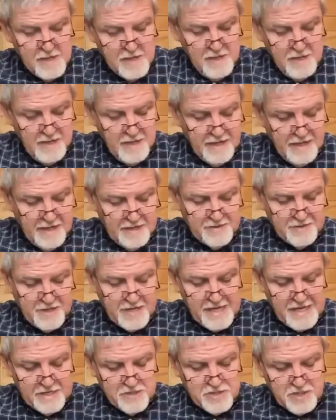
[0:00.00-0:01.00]
And the
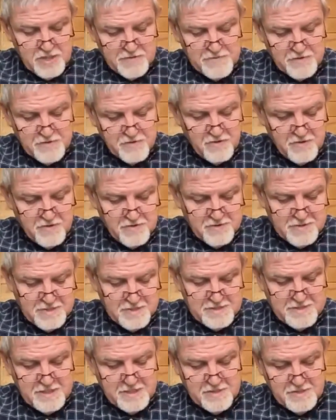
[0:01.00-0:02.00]
angel of the Lord
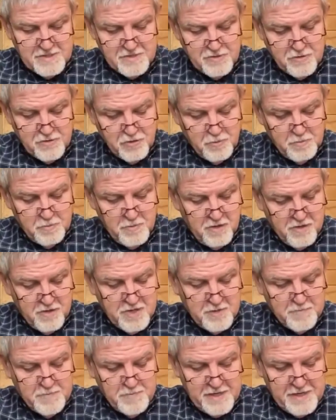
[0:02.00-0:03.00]
did no more
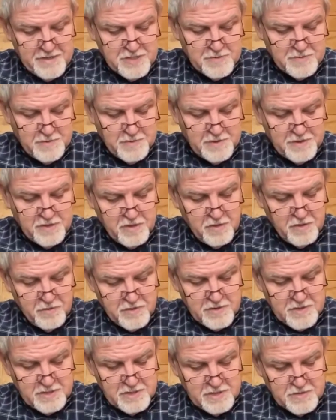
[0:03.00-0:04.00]
appear to
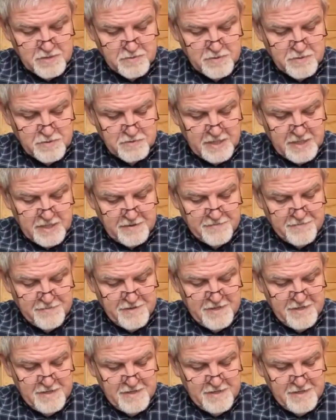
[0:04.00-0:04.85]
Manoah, to his wife.